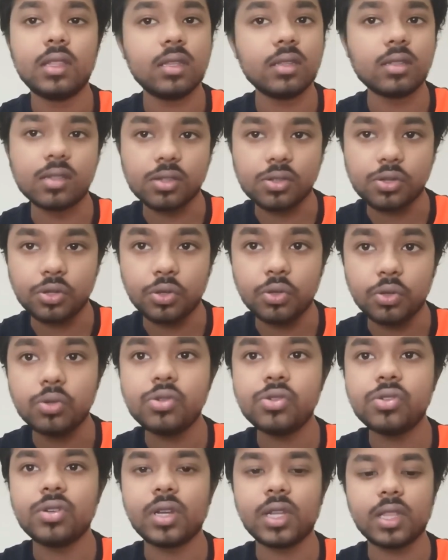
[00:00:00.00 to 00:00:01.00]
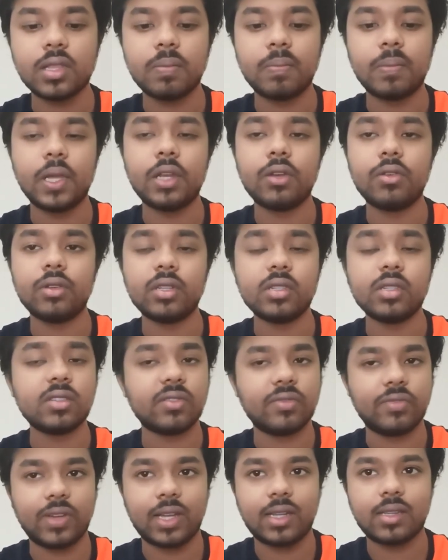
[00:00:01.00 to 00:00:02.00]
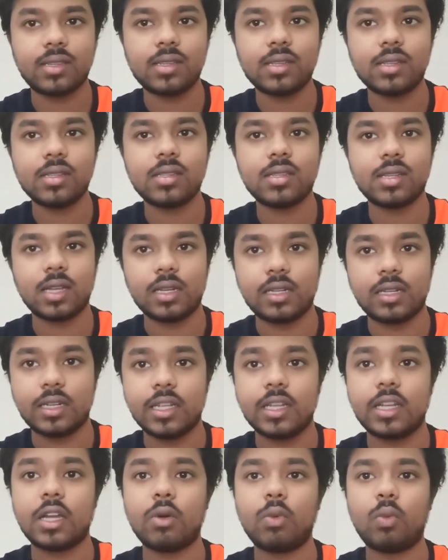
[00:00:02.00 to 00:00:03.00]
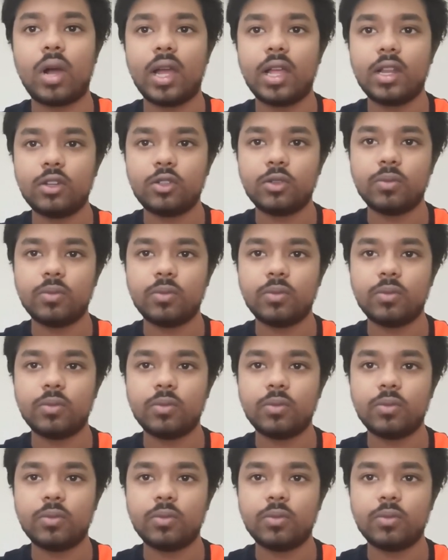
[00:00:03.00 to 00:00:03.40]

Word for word: This is usually the main reason vaccines can take a while